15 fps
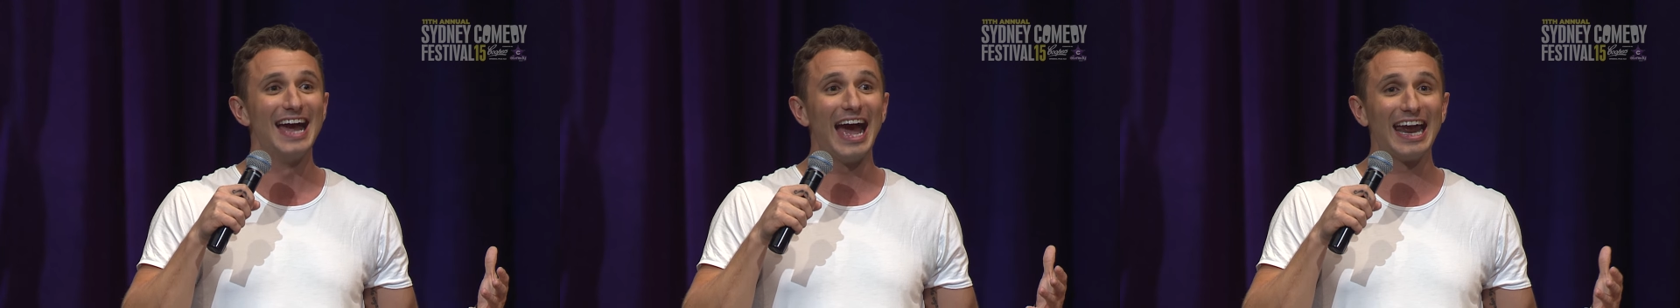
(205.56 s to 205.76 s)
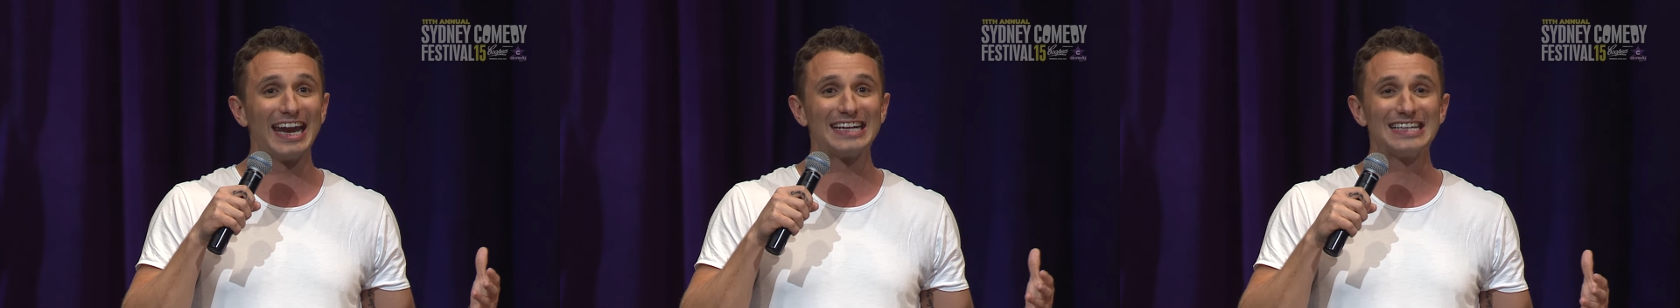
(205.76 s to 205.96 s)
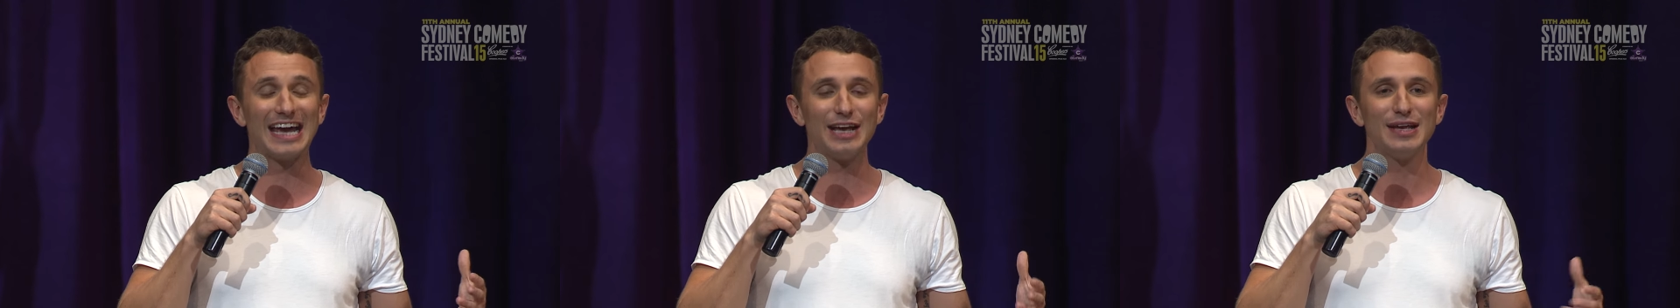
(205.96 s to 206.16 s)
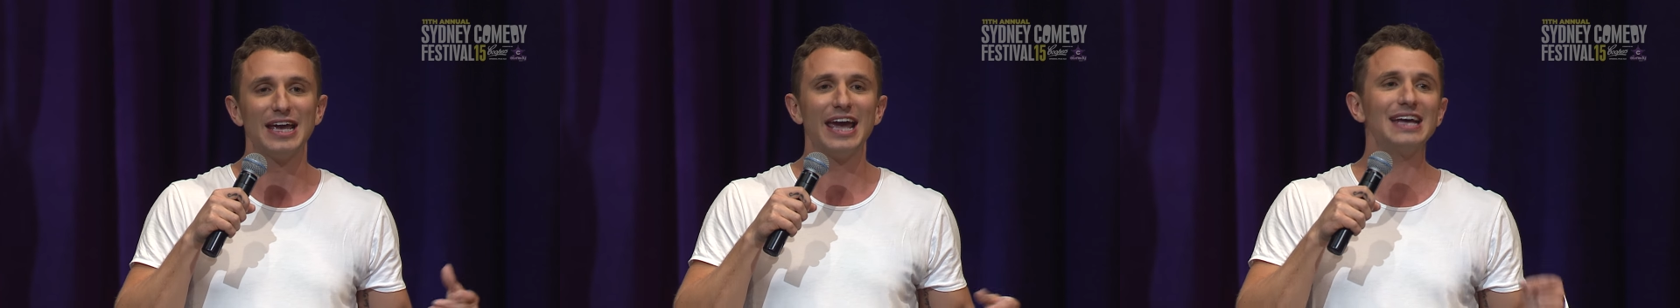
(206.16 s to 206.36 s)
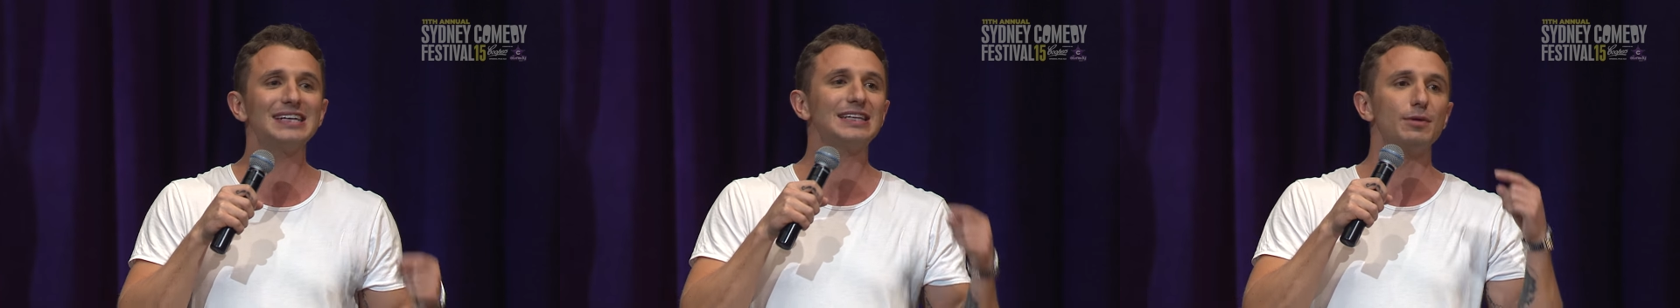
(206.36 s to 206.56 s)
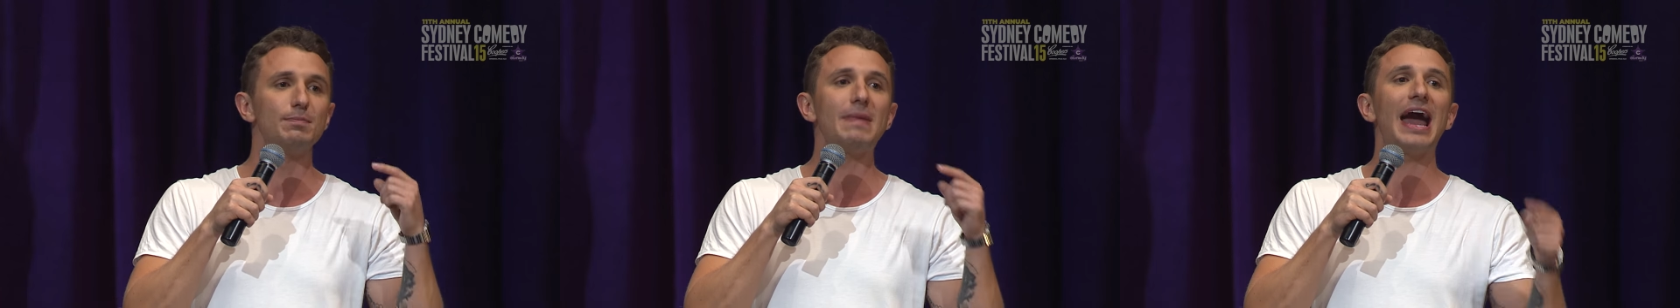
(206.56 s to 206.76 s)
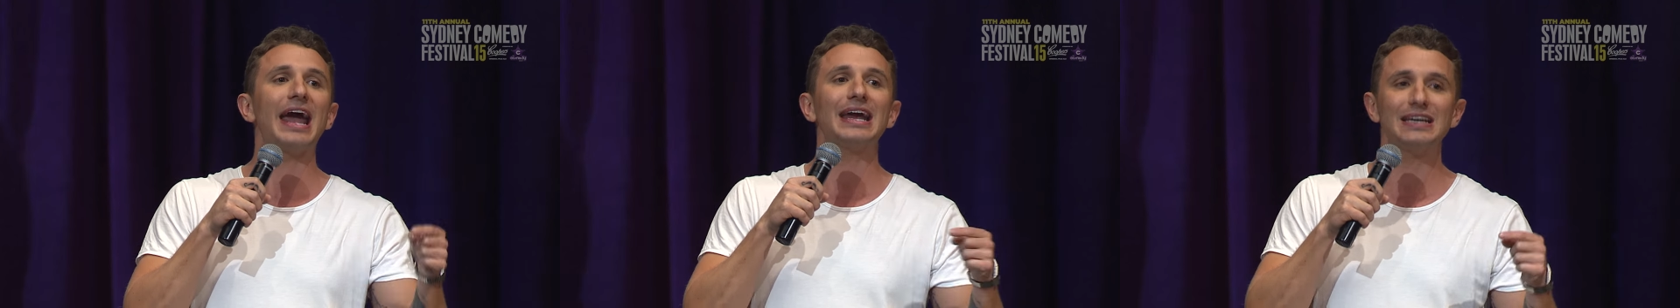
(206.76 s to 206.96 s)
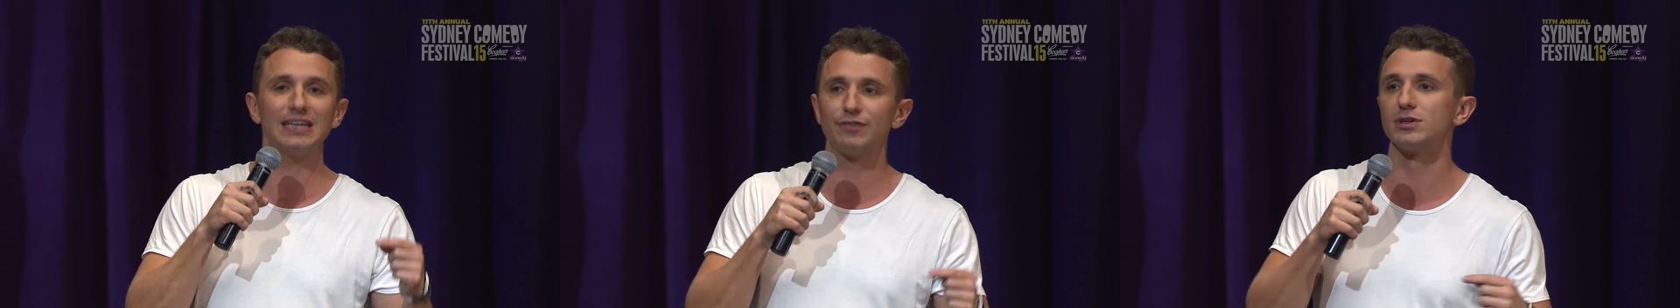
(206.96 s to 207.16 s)
It is, here's the
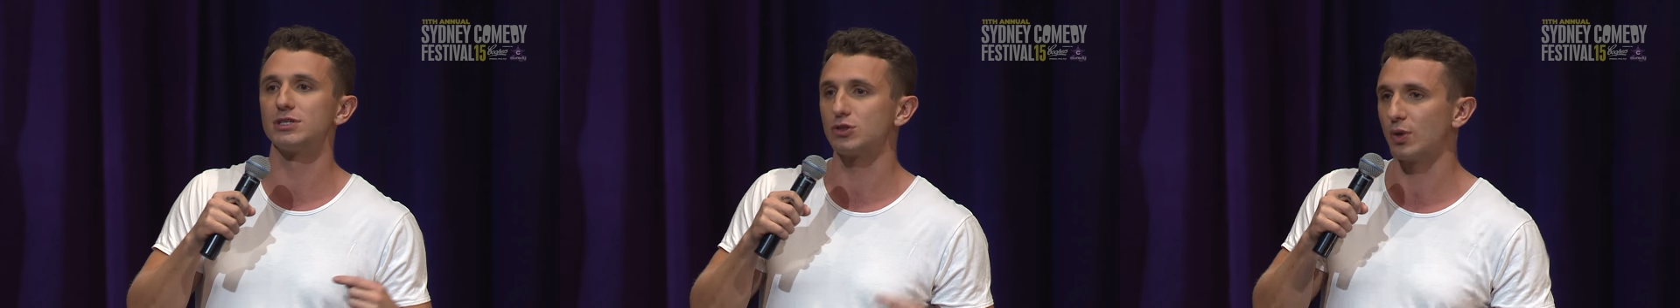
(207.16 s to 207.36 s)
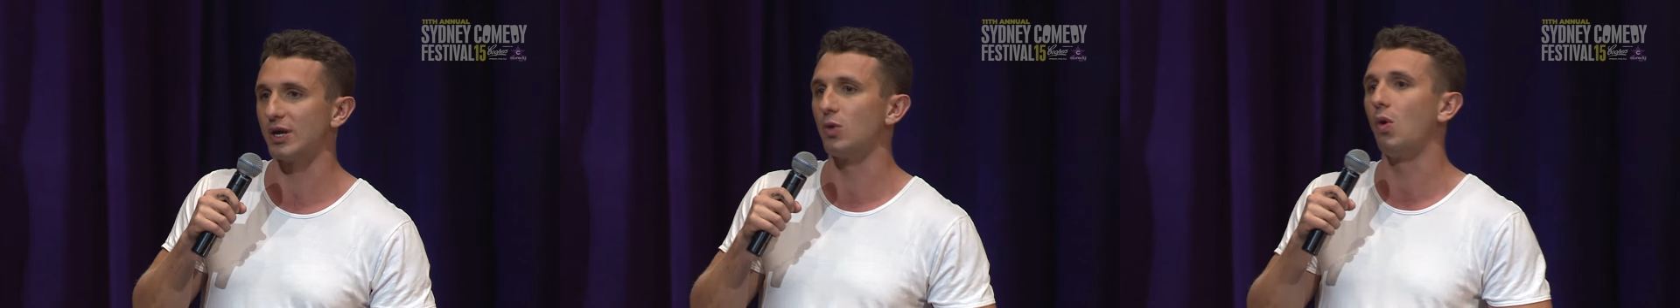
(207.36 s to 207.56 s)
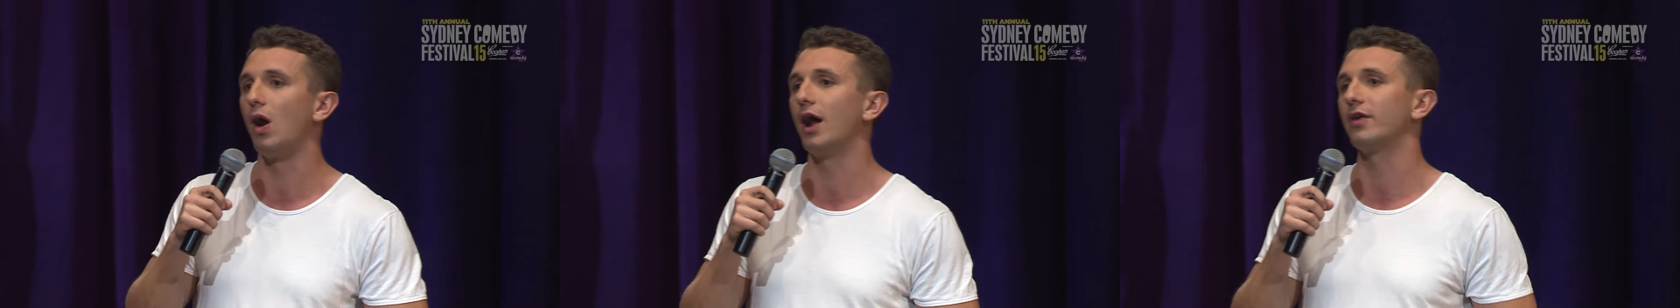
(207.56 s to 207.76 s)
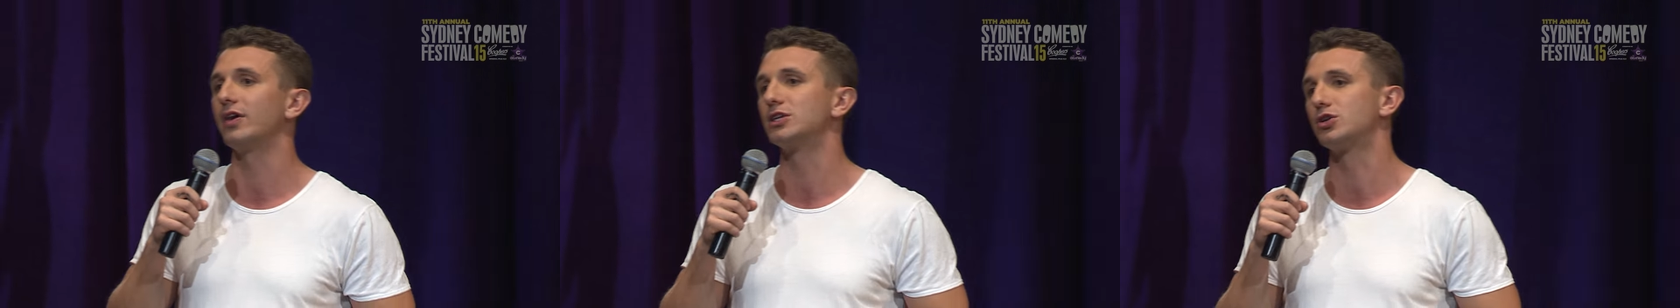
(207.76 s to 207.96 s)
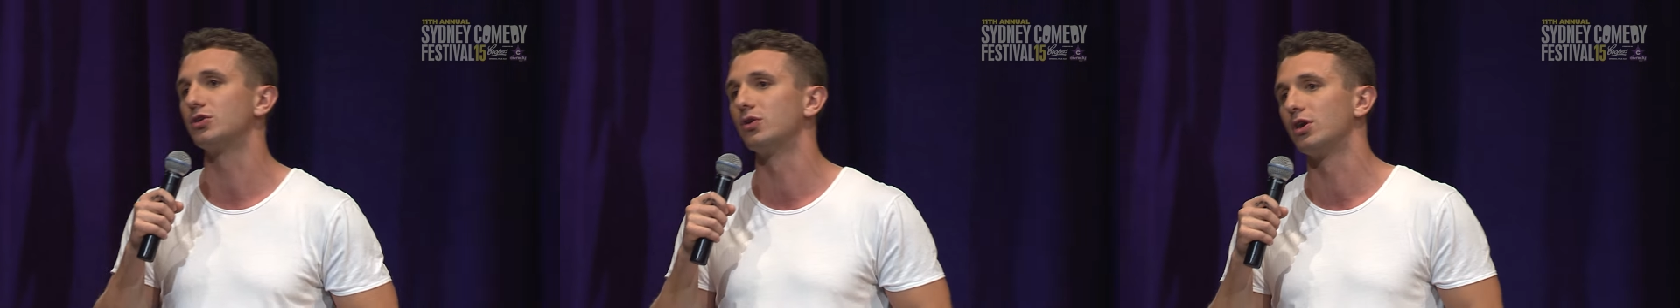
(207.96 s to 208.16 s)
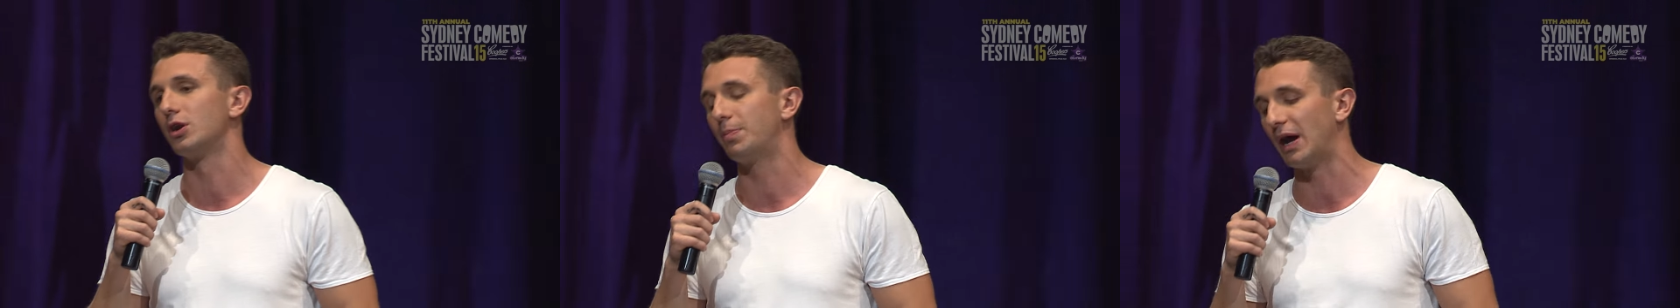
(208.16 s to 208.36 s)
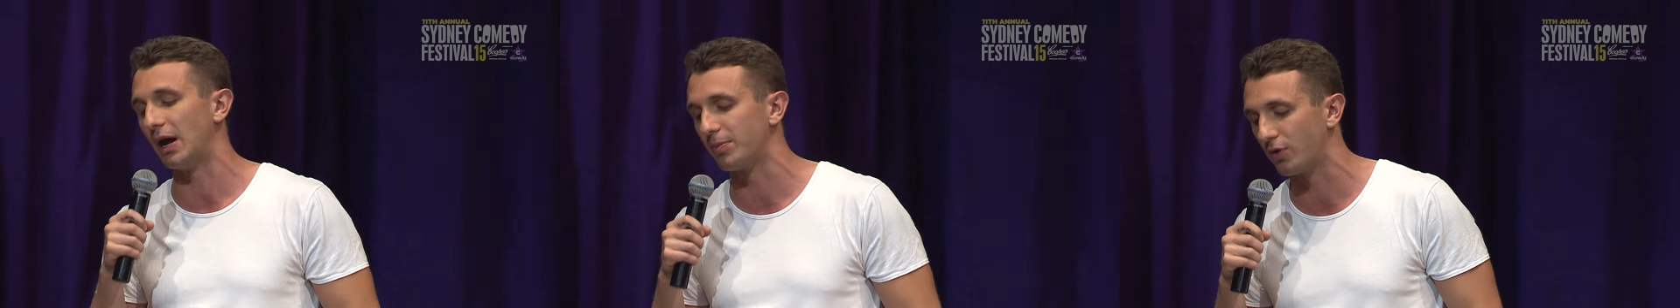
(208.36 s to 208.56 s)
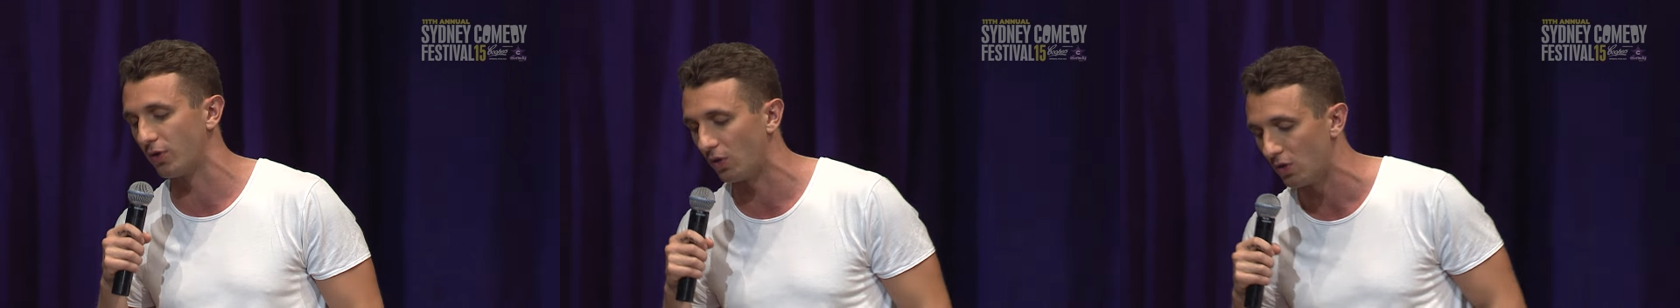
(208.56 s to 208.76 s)
main difference between a winery tour and a
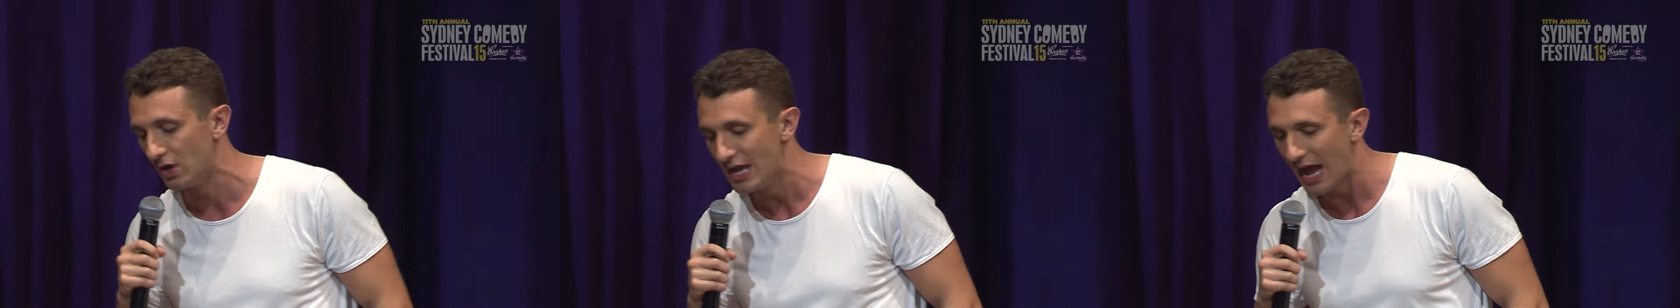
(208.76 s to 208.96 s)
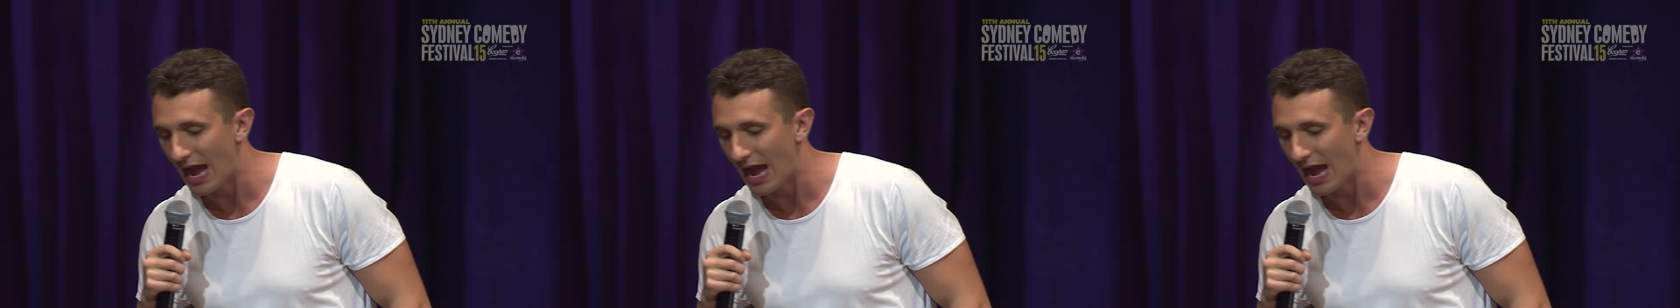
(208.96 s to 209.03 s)
pub crawl,